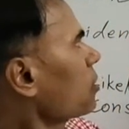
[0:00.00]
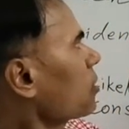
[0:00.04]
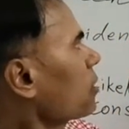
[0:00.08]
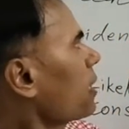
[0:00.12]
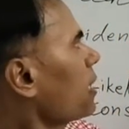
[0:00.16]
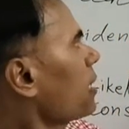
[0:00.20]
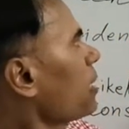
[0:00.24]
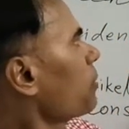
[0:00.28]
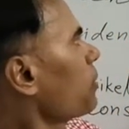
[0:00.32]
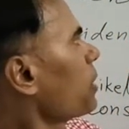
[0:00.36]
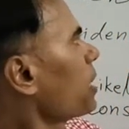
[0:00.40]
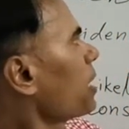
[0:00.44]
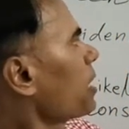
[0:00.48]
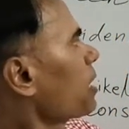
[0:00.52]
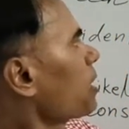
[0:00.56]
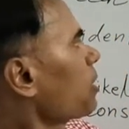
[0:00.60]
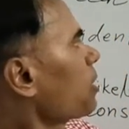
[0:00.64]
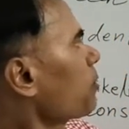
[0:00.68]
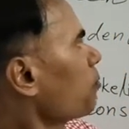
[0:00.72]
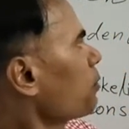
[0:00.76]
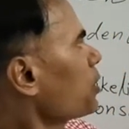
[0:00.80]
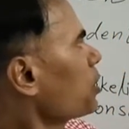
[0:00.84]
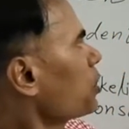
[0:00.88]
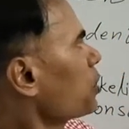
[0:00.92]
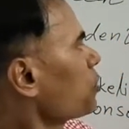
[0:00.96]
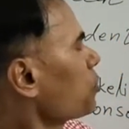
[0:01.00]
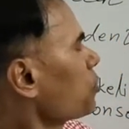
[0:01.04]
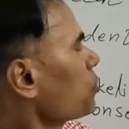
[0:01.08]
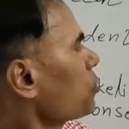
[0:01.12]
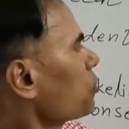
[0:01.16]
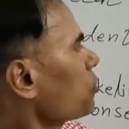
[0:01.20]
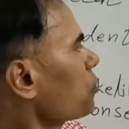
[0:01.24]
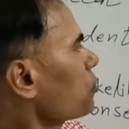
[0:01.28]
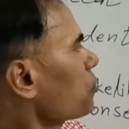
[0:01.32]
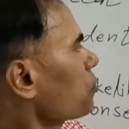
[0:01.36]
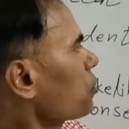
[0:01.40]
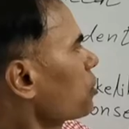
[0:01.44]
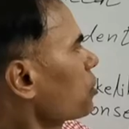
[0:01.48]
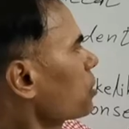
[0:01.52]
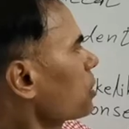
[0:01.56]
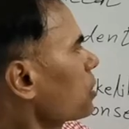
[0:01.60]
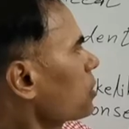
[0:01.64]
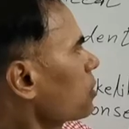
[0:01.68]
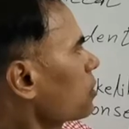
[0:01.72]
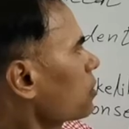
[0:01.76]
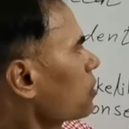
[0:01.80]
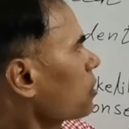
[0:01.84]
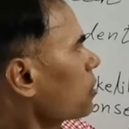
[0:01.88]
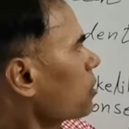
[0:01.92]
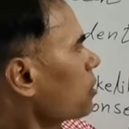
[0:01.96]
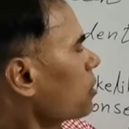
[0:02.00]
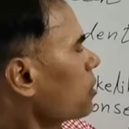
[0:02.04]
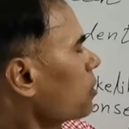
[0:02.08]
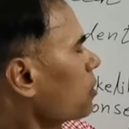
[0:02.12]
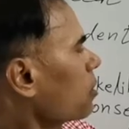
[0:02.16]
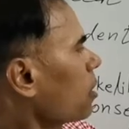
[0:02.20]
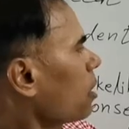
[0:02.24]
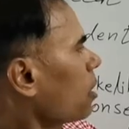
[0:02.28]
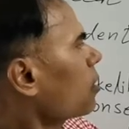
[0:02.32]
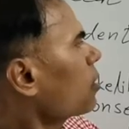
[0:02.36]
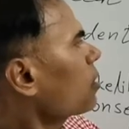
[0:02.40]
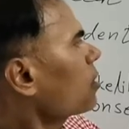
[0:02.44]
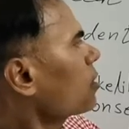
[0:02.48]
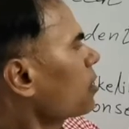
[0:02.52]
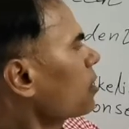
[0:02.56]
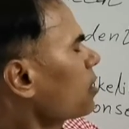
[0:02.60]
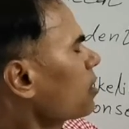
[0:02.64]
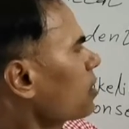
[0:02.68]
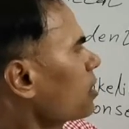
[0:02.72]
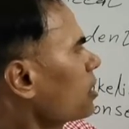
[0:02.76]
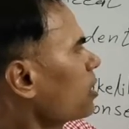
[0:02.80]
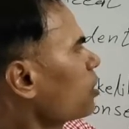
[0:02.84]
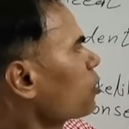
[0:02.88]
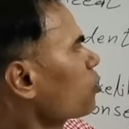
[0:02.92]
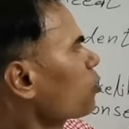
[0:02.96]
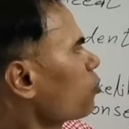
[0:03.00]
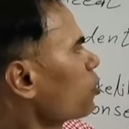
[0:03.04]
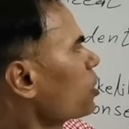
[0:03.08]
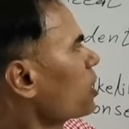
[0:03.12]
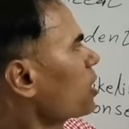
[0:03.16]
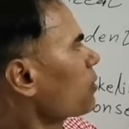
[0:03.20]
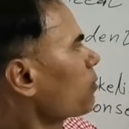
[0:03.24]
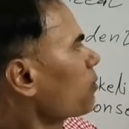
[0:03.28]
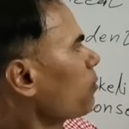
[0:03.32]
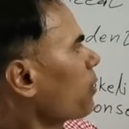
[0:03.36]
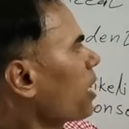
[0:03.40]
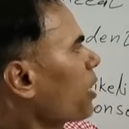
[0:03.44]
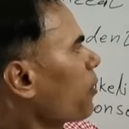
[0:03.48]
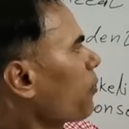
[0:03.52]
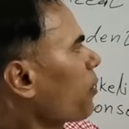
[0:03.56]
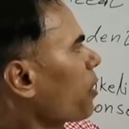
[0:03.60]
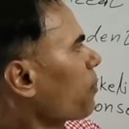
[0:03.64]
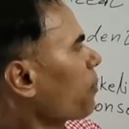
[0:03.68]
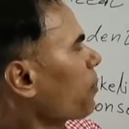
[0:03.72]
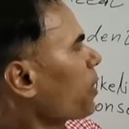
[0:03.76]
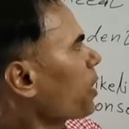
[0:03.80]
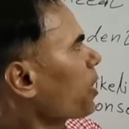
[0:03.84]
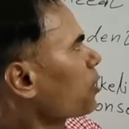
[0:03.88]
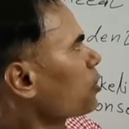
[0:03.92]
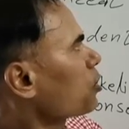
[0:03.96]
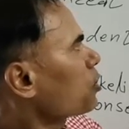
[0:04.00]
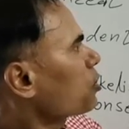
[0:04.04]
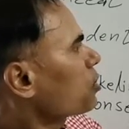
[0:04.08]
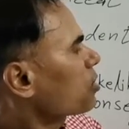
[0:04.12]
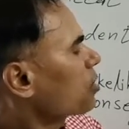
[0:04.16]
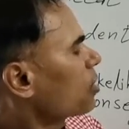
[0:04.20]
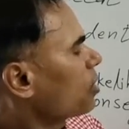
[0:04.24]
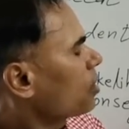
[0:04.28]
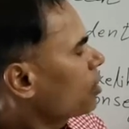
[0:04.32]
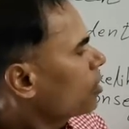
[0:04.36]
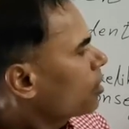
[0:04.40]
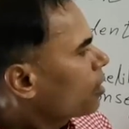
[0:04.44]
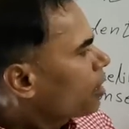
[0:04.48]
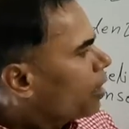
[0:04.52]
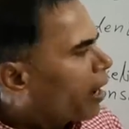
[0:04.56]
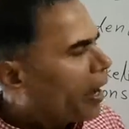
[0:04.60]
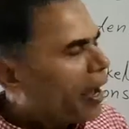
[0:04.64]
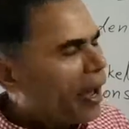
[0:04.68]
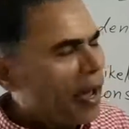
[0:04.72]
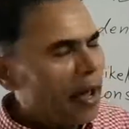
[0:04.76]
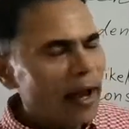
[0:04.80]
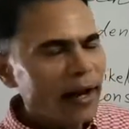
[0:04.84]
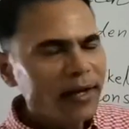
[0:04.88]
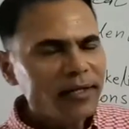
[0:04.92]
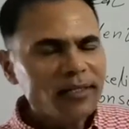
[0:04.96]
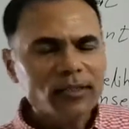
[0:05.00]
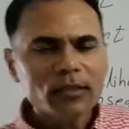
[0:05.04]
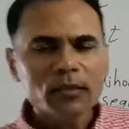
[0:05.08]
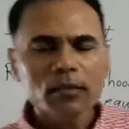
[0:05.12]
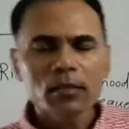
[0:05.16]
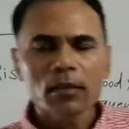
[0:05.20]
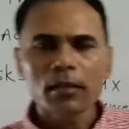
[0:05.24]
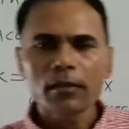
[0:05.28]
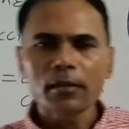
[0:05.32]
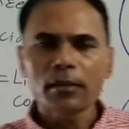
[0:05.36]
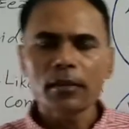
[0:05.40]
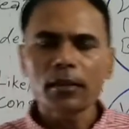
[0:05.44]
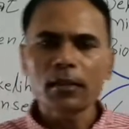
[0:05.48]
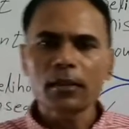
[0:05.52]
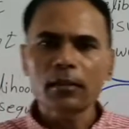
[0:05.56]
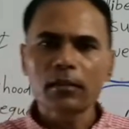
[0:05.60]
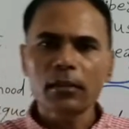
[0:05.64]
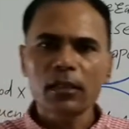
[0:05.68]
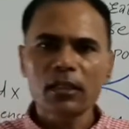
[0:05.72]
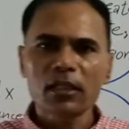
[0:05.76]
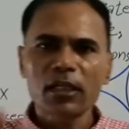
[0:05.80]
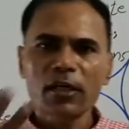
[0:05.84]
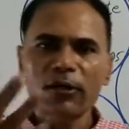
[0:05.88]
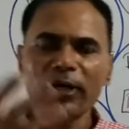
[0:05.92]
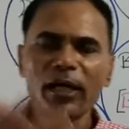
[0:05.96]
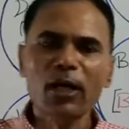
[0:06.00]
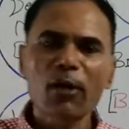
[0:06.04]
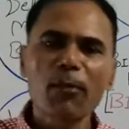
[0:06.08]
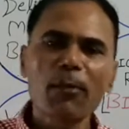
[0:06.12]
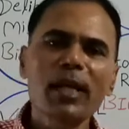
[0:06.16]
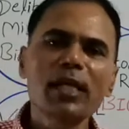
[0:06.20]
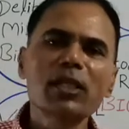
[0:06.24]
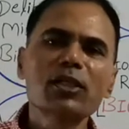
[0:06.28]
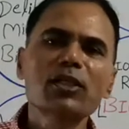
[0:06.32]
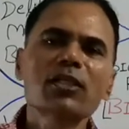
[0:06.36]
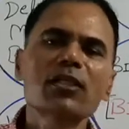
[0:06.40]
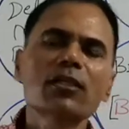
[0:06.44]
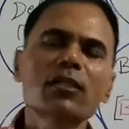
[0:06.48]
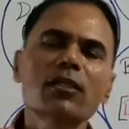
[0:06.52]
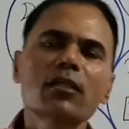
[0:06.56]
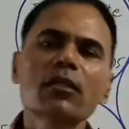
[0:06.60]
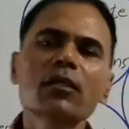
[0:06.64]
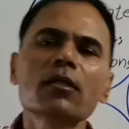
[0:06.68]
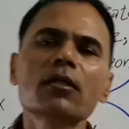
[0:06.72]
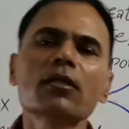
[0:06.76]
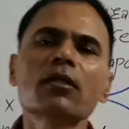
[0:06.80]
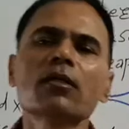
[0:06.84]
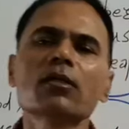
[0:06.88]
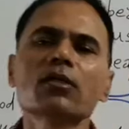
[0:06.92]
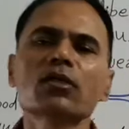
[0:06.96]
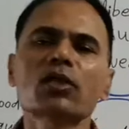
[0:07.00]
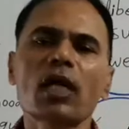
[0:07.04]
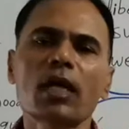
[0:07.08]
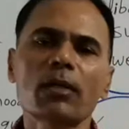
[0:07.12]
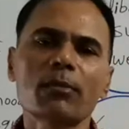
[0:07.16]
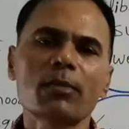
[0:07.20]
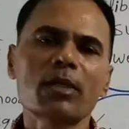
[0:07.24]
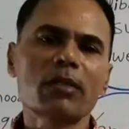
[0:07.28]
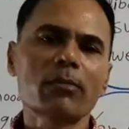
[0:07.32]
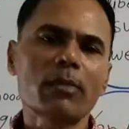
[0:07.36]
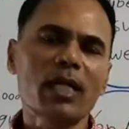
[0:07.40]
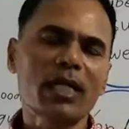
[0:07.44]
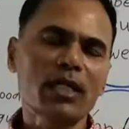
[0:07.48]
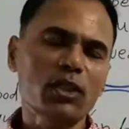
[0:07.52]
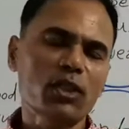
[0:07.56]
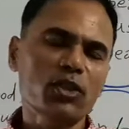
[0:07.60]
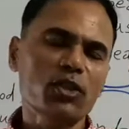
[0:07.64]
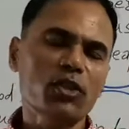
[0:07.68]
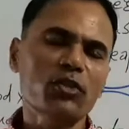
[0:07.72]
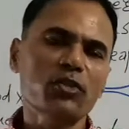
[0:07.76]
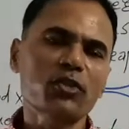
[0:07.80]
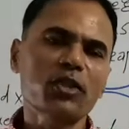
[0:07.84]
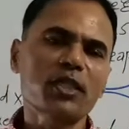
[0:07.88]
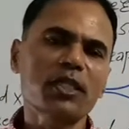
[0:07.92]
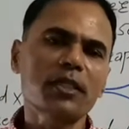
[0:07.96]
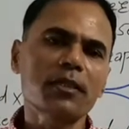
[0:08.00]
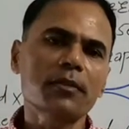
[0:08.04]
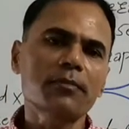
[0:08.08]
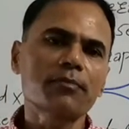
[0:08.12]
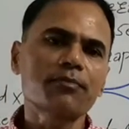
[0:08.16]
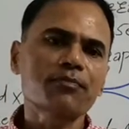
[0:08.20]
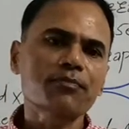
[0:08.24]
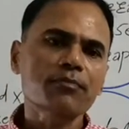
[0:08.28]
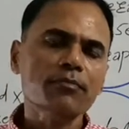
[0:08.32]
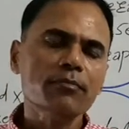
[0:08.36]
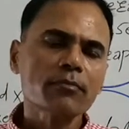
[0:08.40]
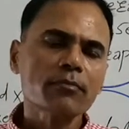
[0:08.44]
deliberate misuse, including bioweapons, and just now I have mentioned the cyber biosecurity.